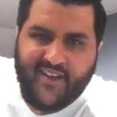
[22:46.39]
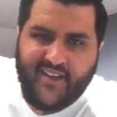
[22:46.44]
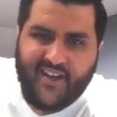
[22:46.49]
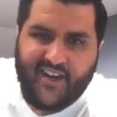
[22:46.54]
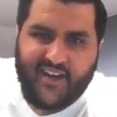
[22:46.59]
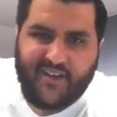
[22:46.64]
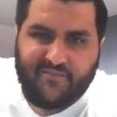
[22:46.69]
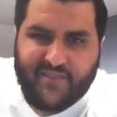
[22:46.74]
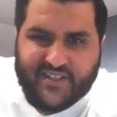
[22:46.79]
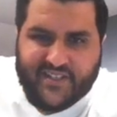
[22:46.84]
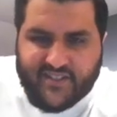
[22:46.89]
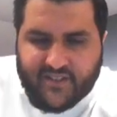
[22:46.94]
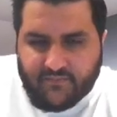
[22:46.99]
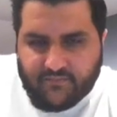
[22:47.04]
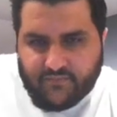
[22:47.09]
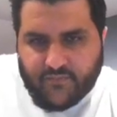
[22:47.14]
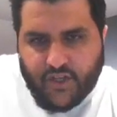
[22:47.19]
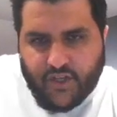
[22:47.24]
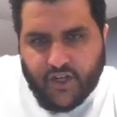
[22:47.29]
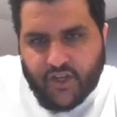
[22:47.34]
There's
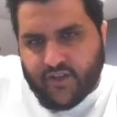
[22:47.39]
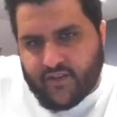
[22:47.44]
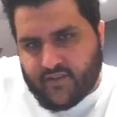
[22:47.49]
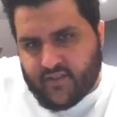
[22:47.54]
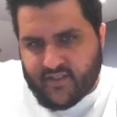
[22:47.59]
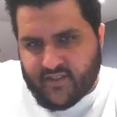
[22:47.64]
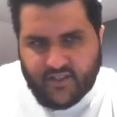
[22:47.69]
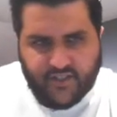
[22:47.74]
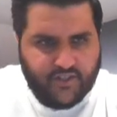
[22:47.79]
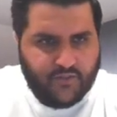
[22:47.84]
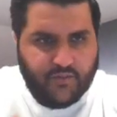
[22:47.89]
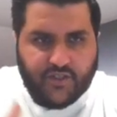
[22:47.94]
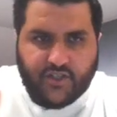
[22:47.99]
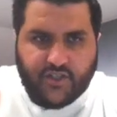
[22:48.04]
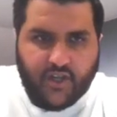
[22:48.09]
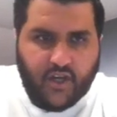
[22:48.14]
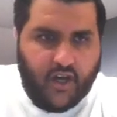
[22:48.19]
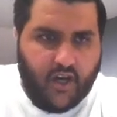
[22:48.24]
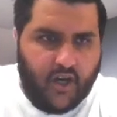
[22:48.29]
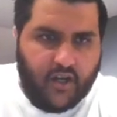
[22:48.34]
some, decisions
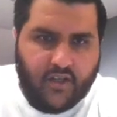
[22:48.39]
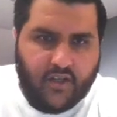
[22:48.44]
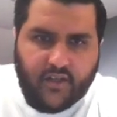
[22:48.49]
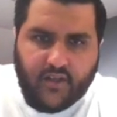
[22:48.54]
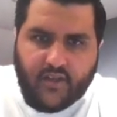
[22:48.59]
which are